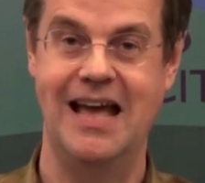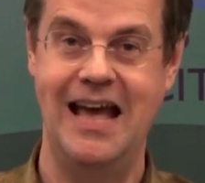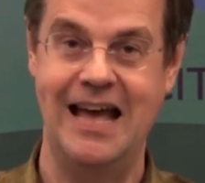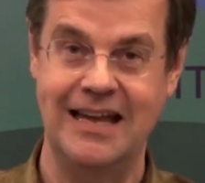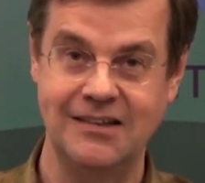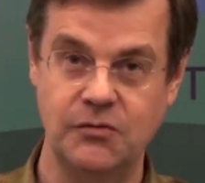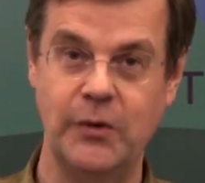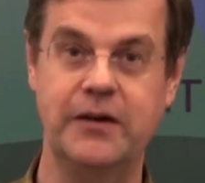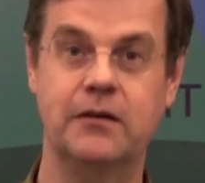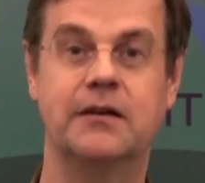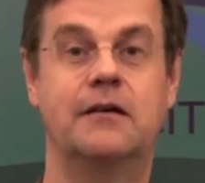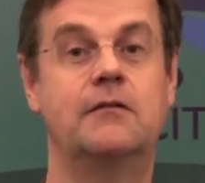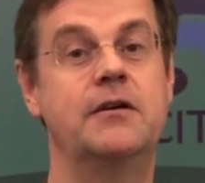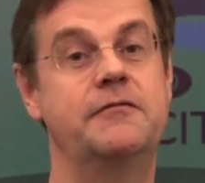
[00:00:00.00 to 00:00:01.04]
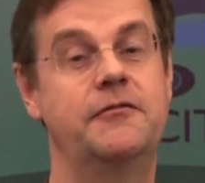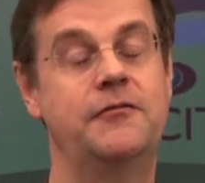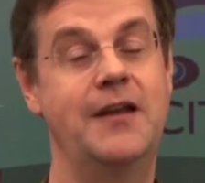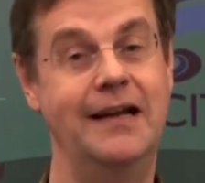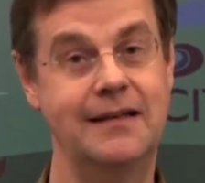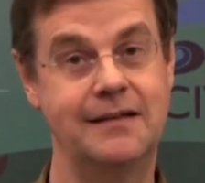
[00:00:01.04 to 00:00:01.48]
and we are
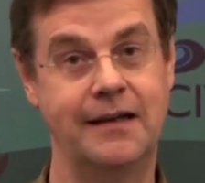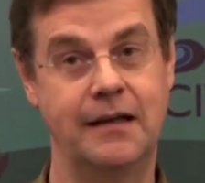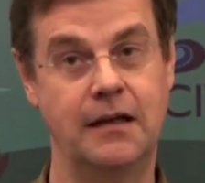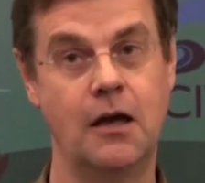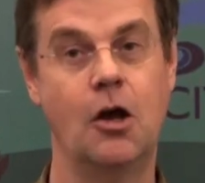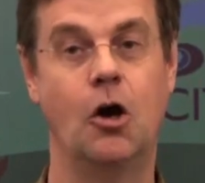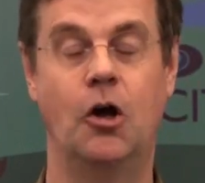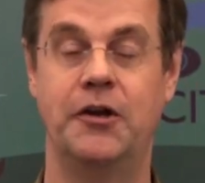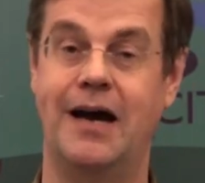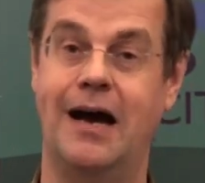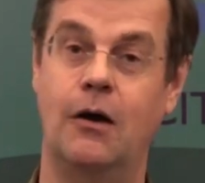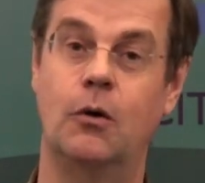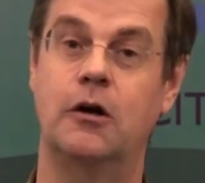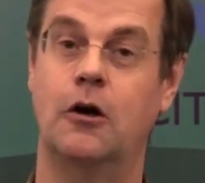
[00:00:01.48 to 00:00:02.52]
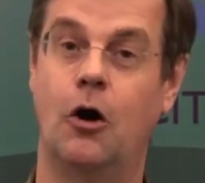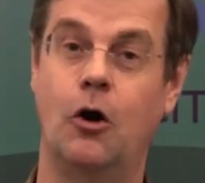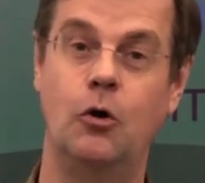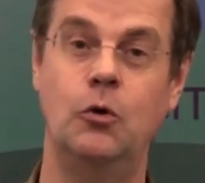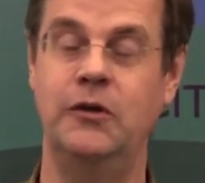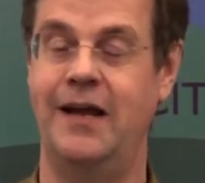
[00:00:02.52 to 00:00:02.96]
reflecting on our
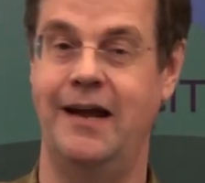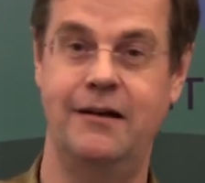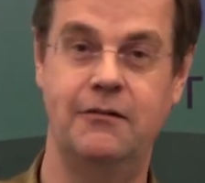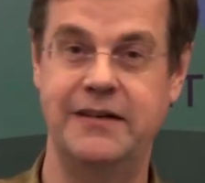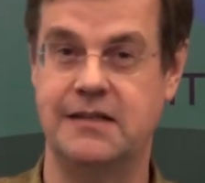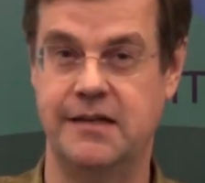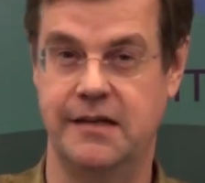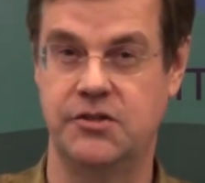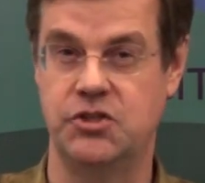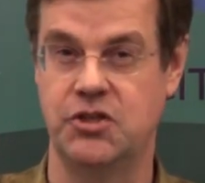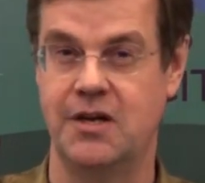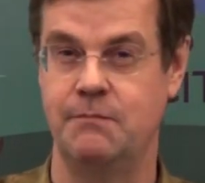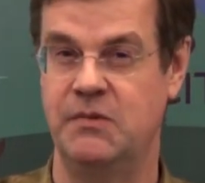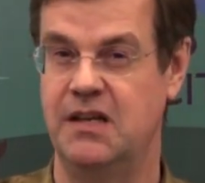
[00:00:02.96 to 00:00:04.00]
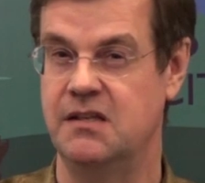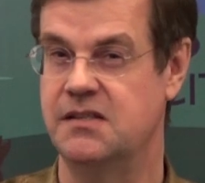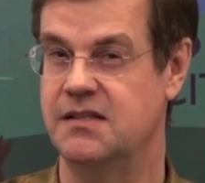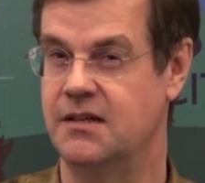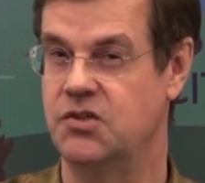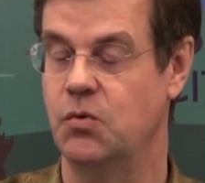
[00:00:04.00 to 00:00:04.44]
own heritage in
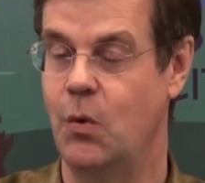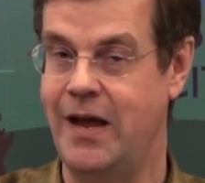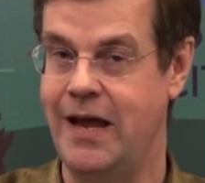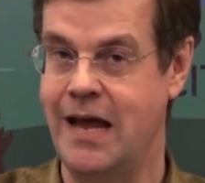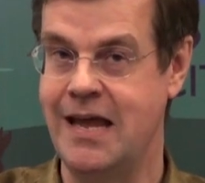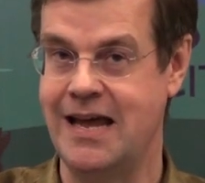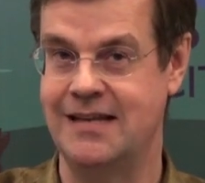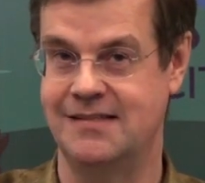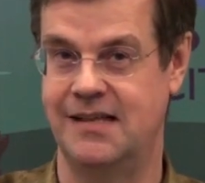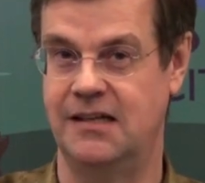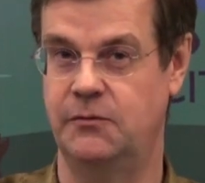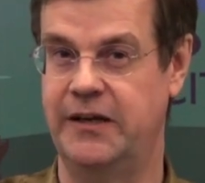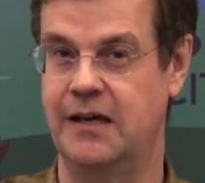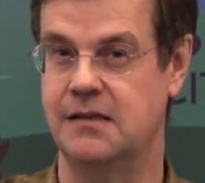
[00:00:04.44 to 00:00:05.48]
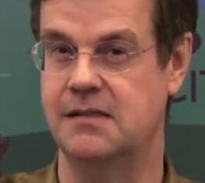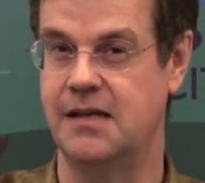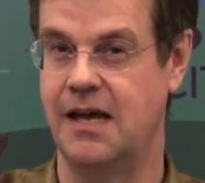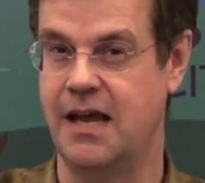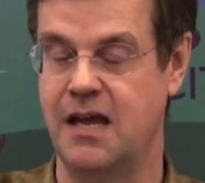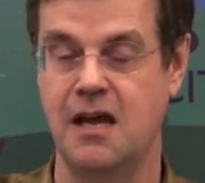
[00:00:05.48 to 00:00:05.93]
such a way as that we can
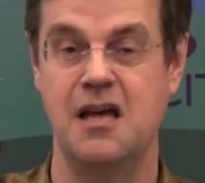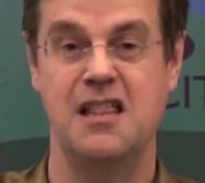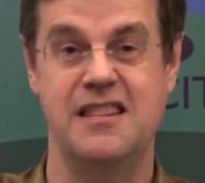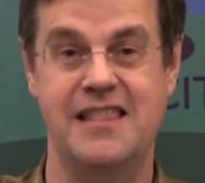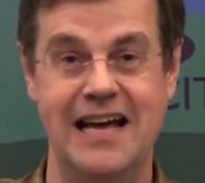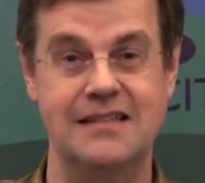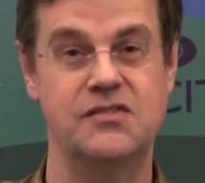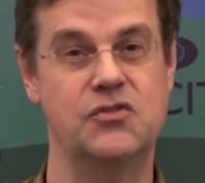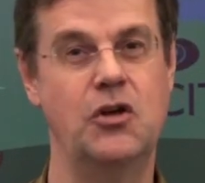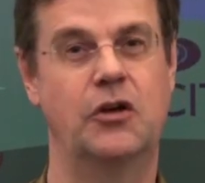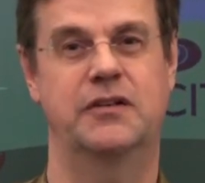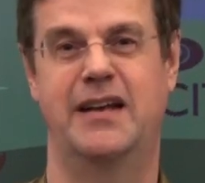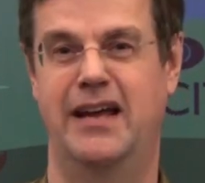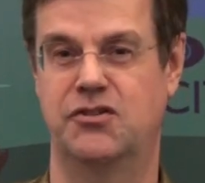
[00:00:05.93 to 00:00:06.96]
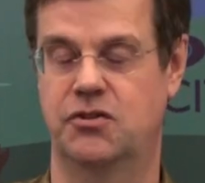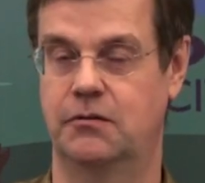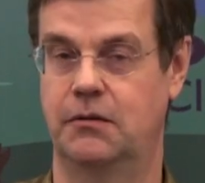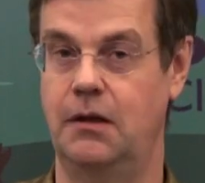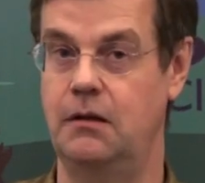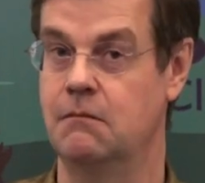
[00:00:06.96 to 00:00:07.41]
say, that's not
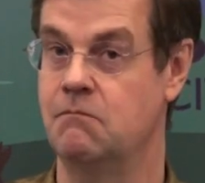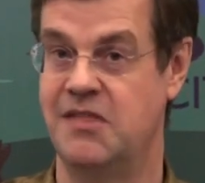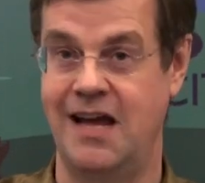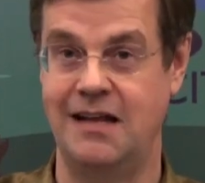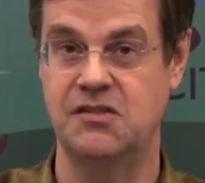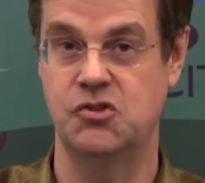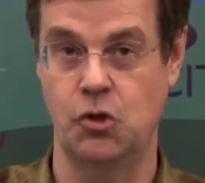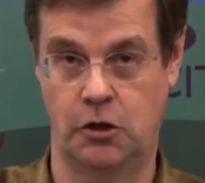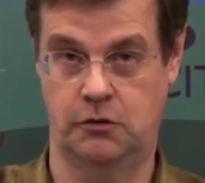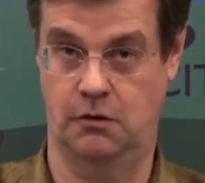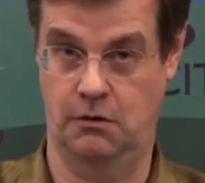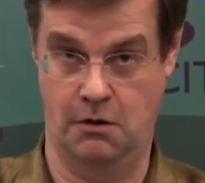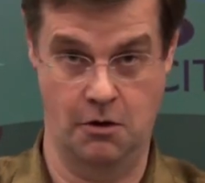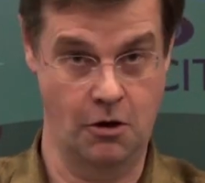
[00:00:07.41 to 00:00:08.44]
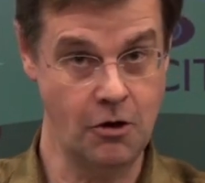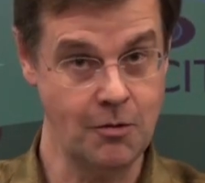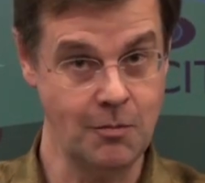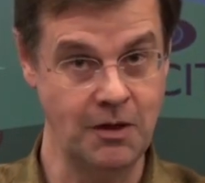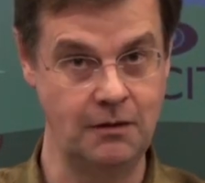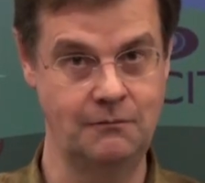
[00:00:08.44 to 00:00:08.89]
natural, that's not
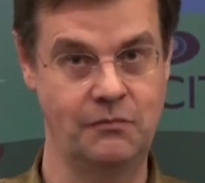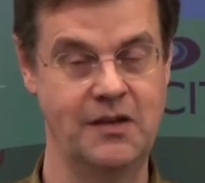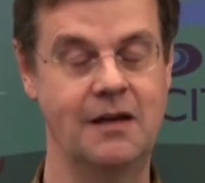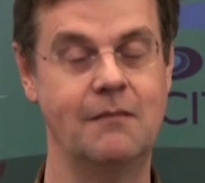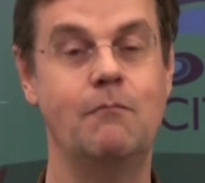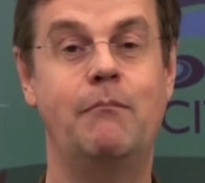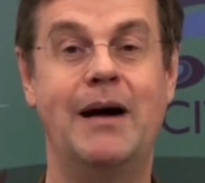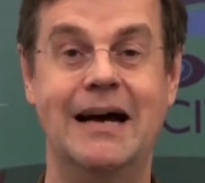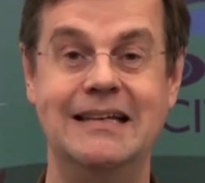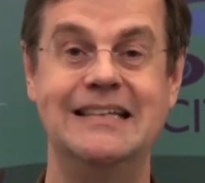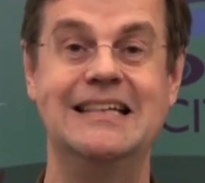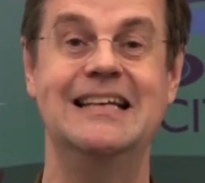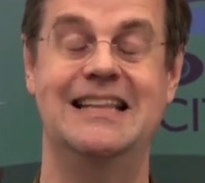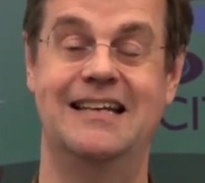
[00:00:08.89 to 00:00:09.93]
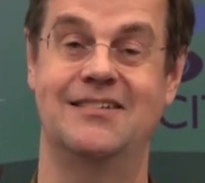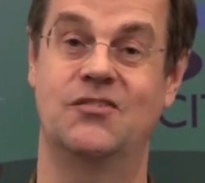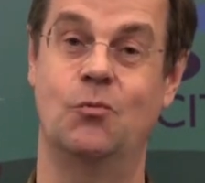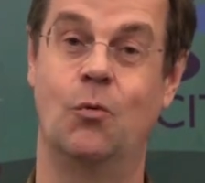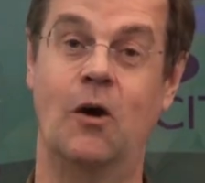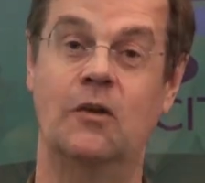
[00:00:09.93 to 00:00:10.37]
normal, but that
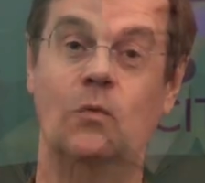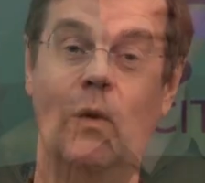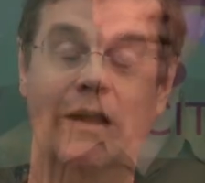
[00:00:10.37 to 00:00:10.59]
is one